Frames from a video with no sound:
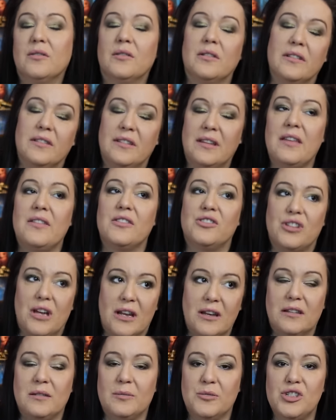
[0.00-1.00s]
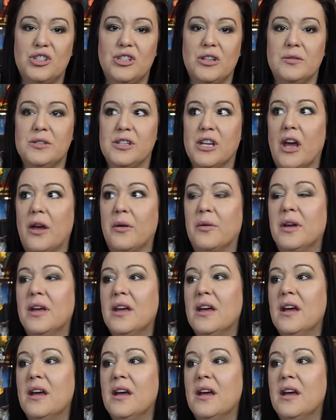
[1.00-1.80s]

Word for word: or say the shed, it's my studio,